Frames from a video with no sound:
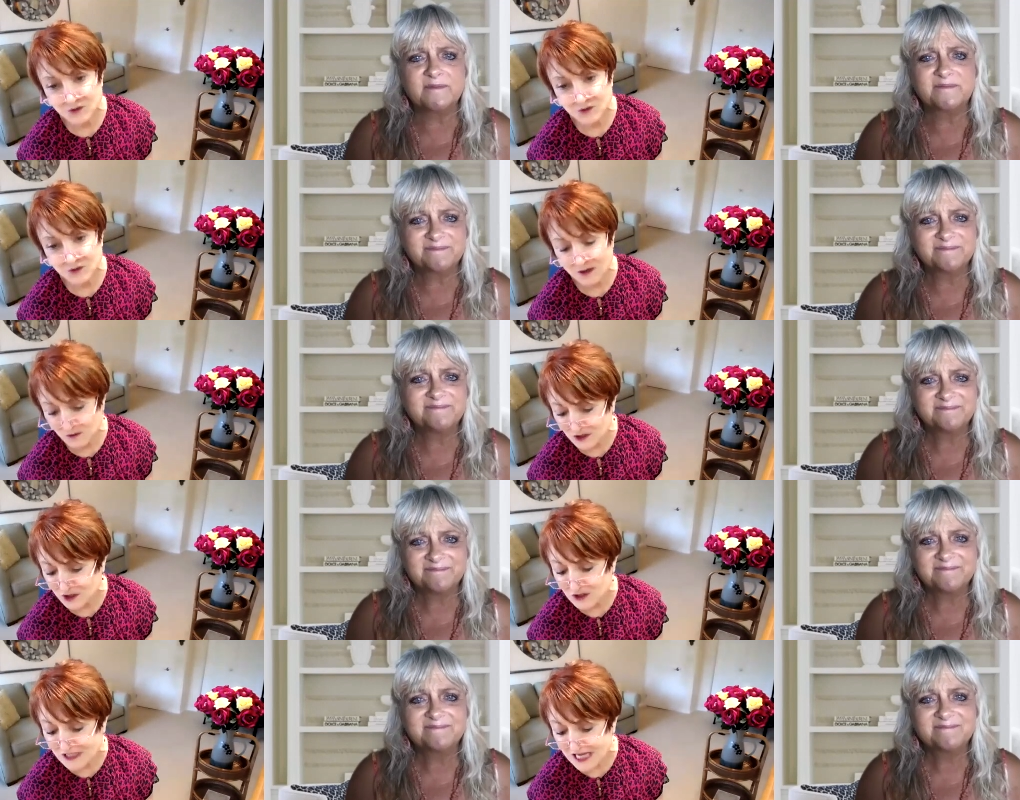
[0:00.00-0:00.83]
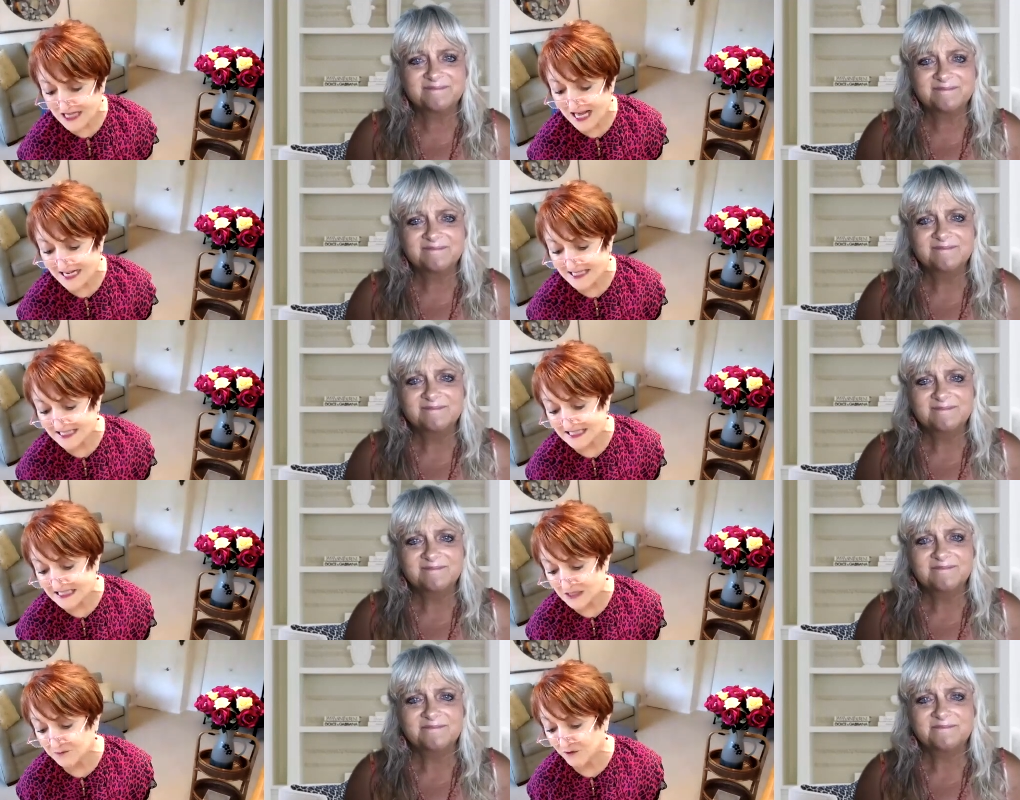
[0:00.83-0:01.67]
Speaker 1: right. Would you say that is
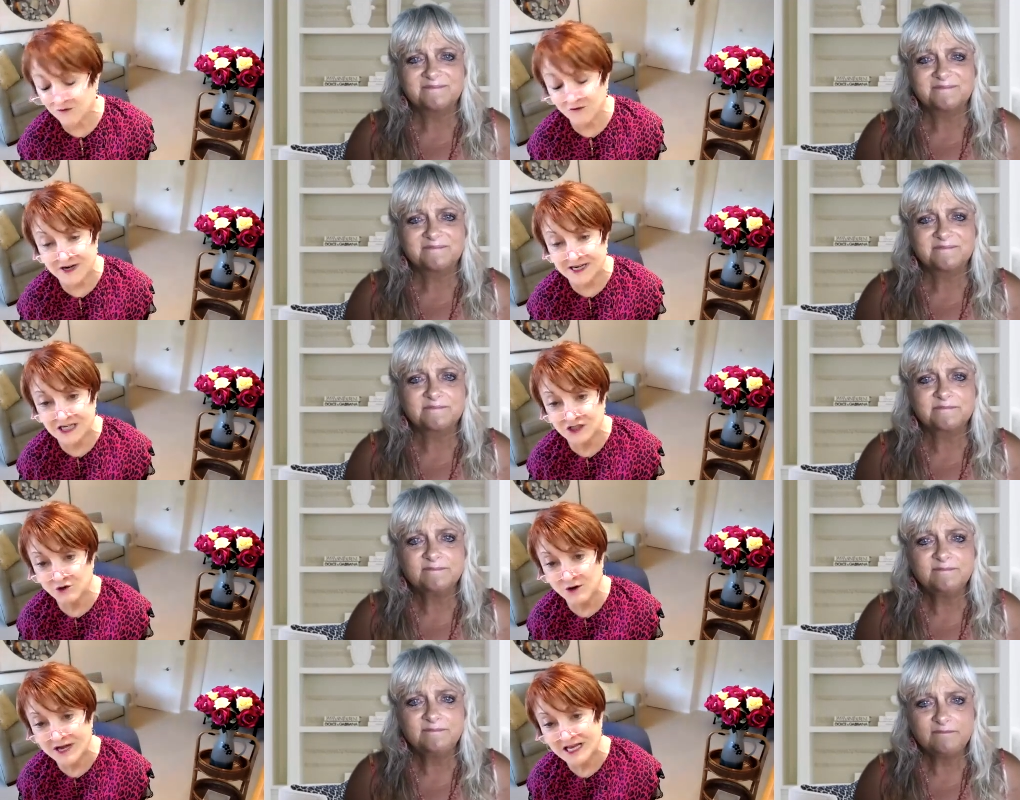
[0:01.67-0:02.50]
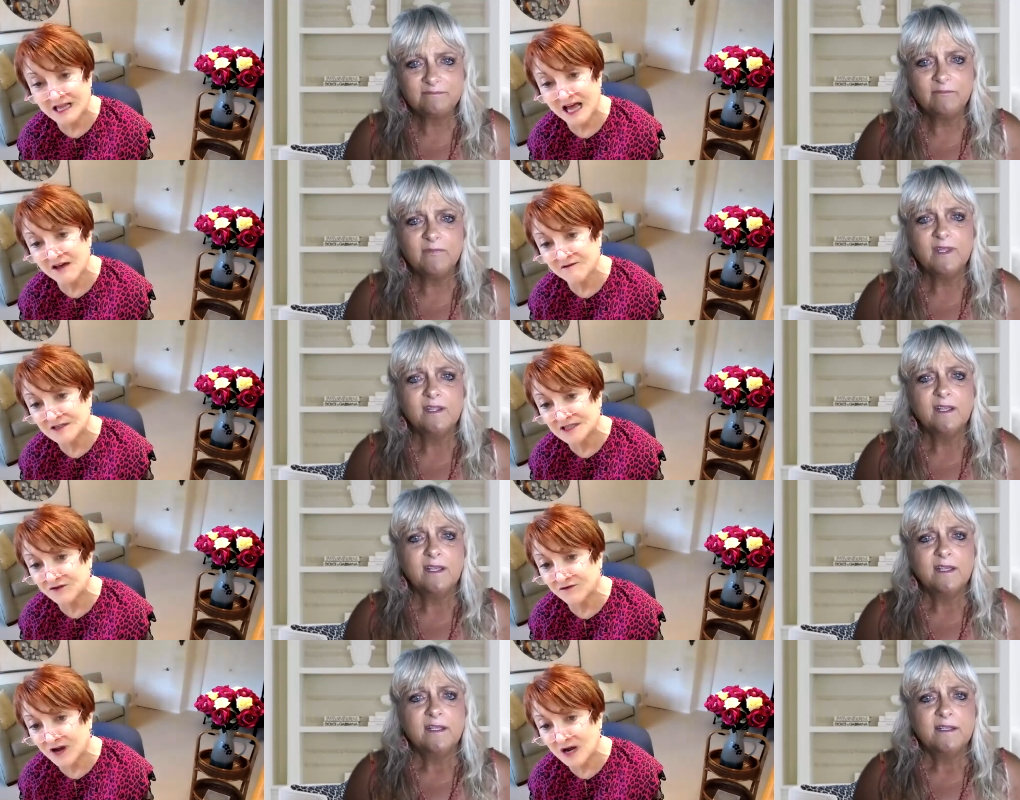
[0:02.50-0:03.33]
a tip for finding joy in life
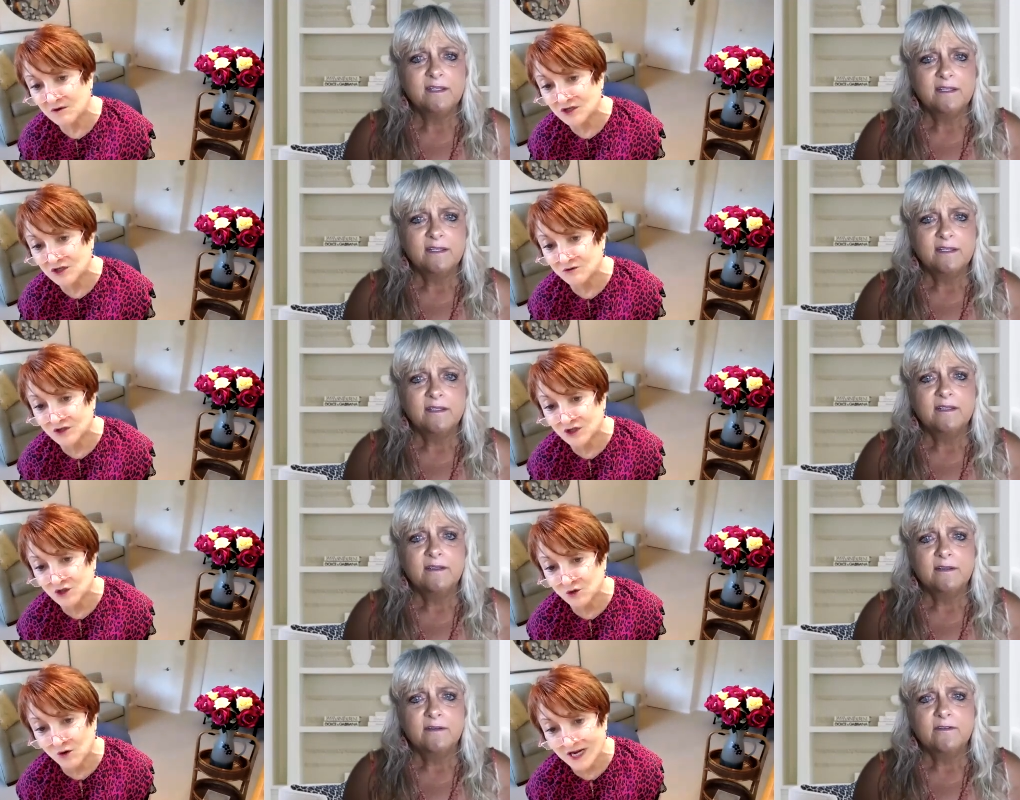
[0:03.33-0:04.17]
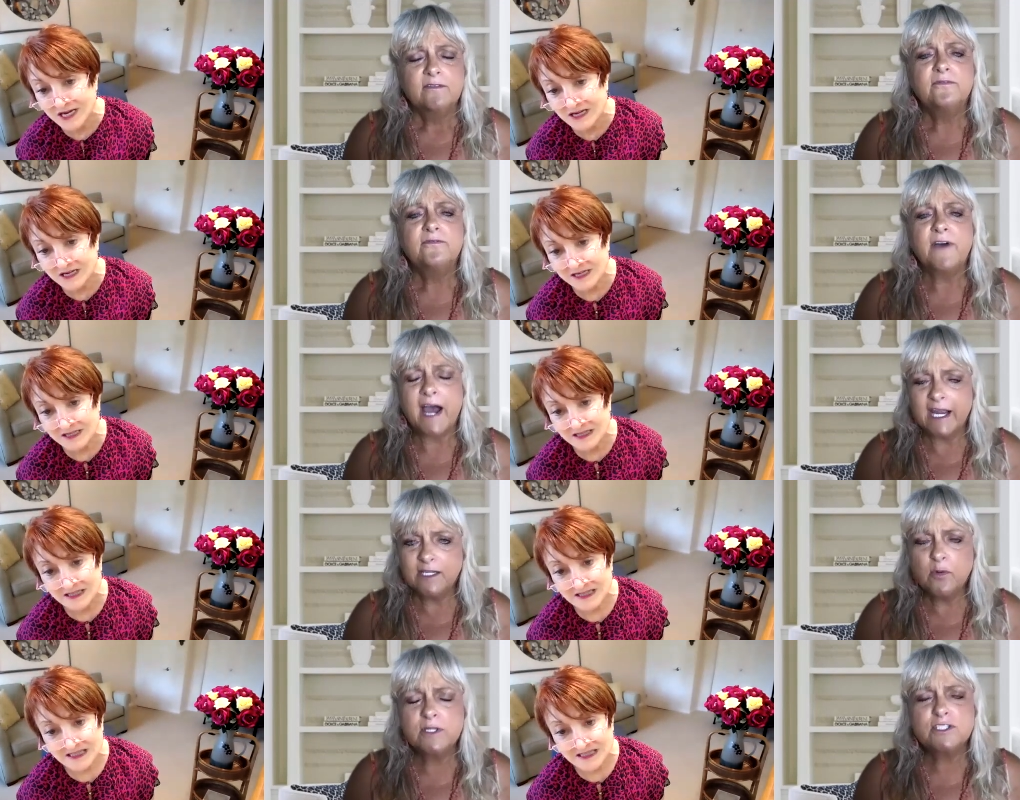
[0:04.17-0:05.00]
is to
Speaker 2: find what you enjoy?
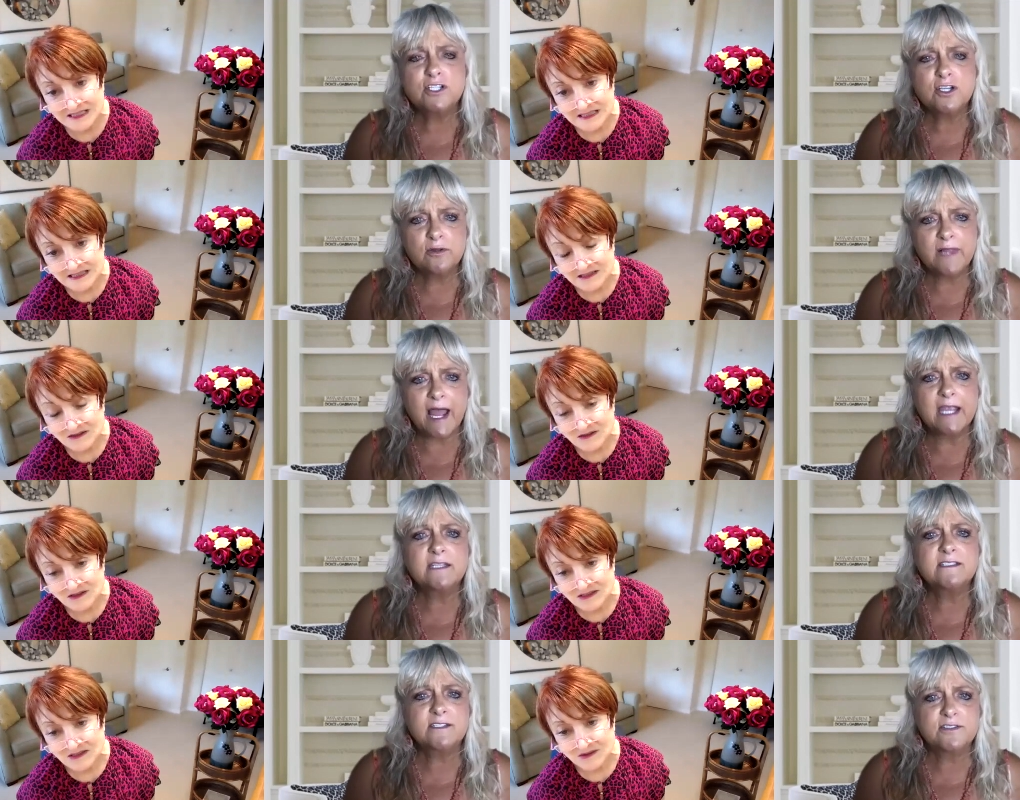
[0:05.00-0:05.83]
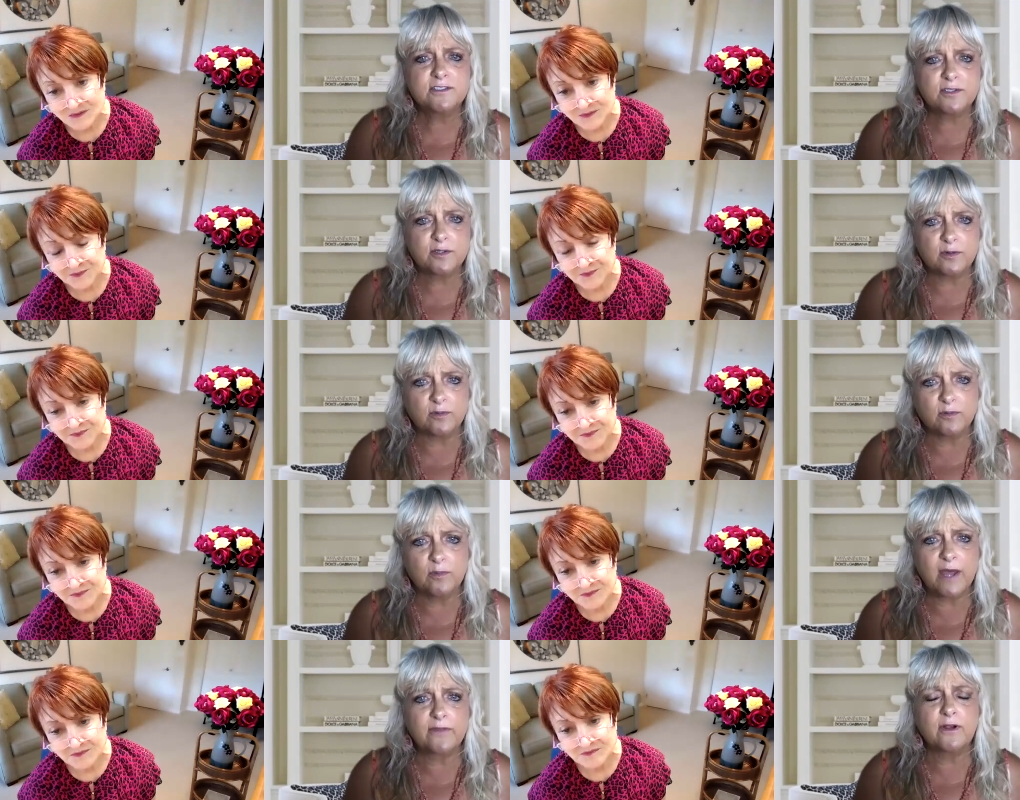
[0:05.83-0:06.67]
Find what you like to do,
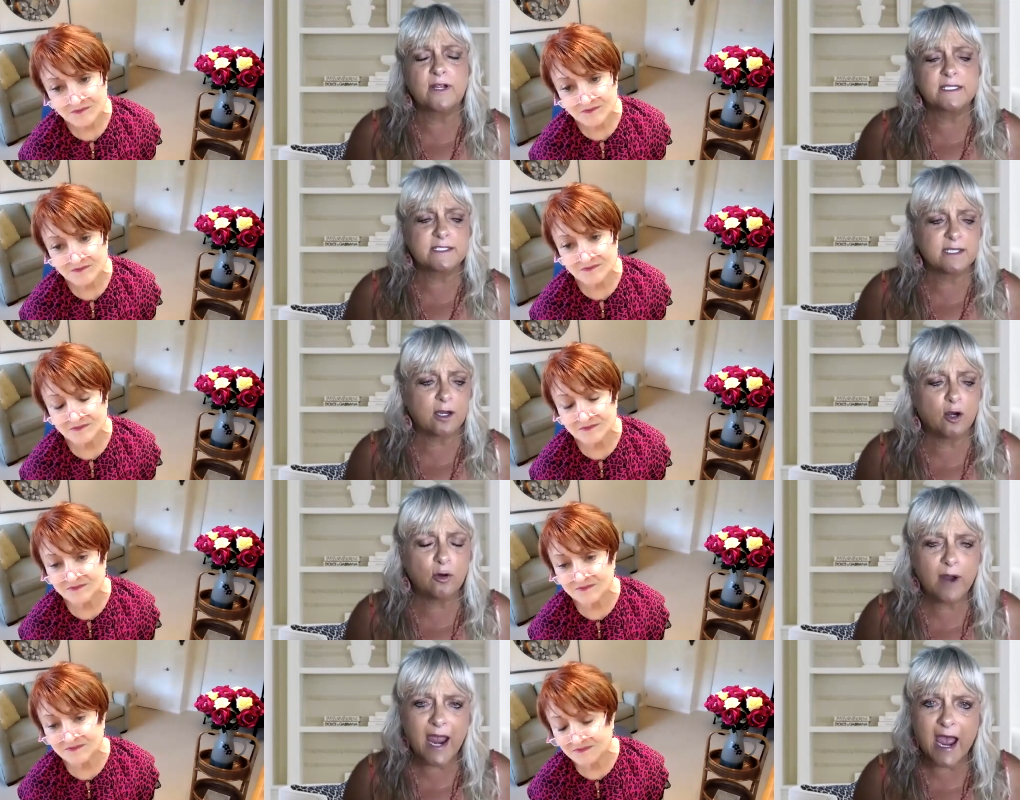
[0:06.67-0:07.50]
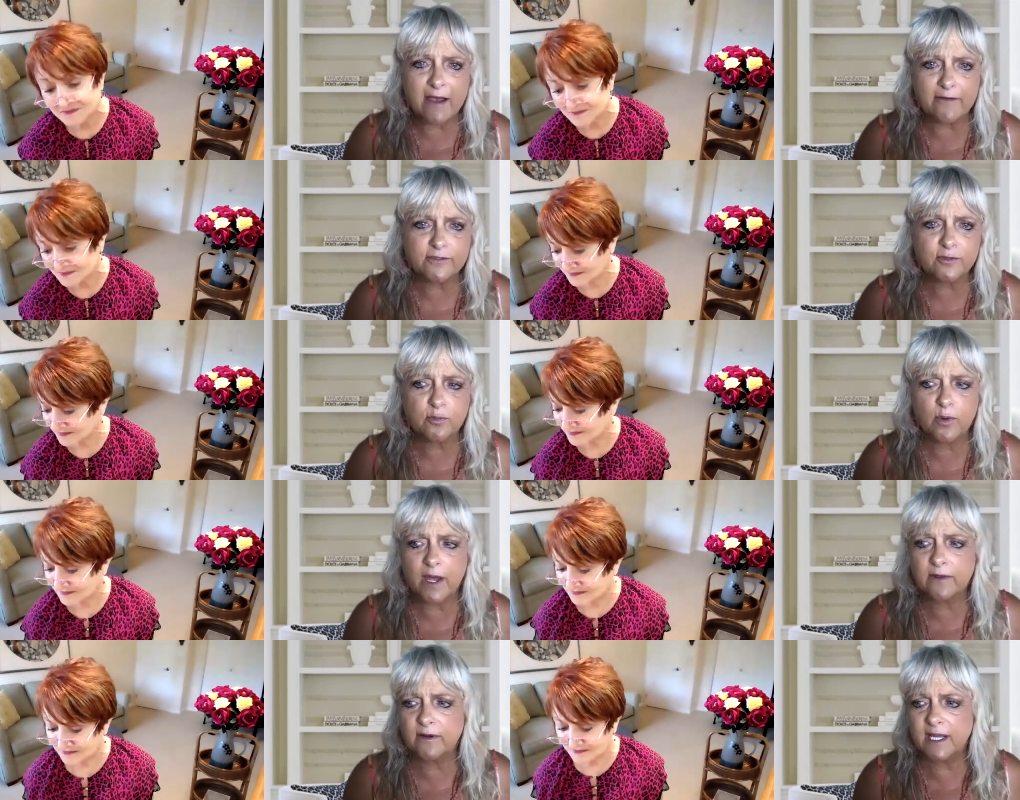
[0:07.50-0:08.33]
whether it's a craft,
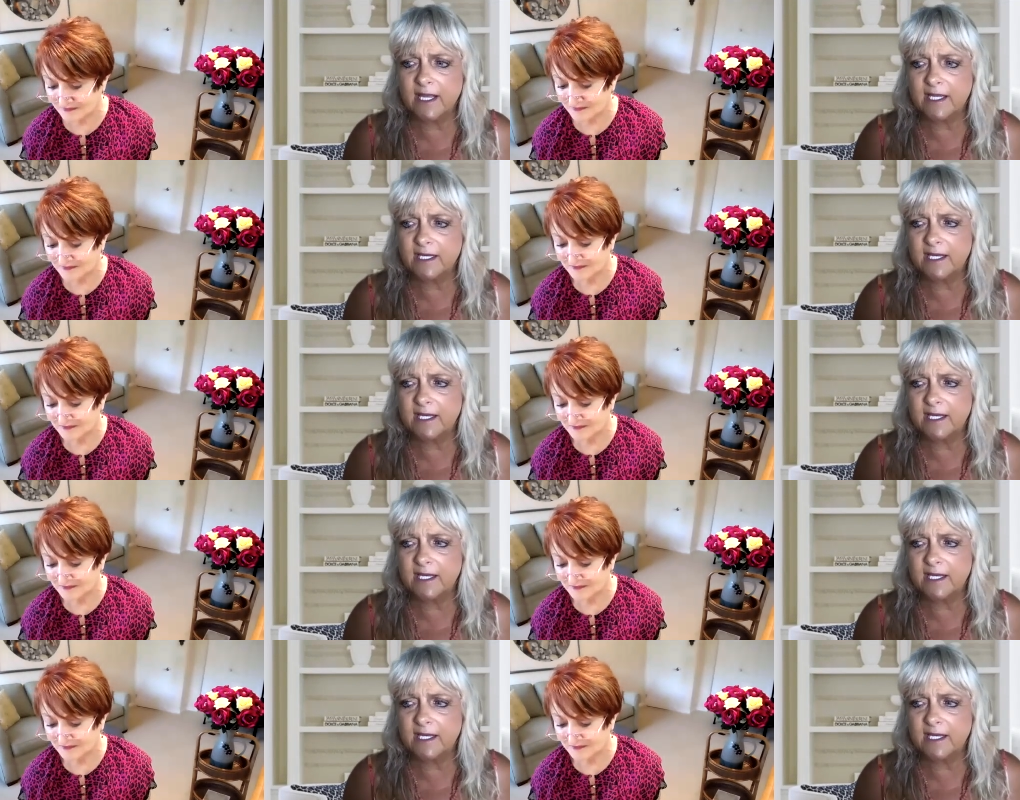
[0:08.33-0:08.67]
whether it